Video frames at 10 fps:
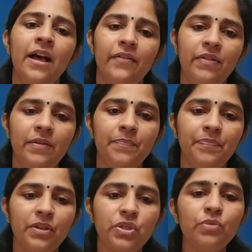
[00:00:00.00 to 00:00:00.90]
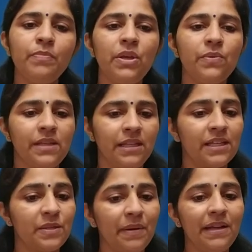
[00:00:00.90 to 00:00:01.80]
we should be using the
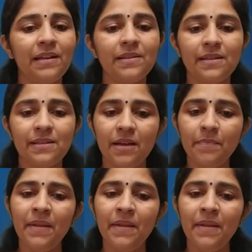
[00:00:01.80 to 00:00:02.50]
sprinkler system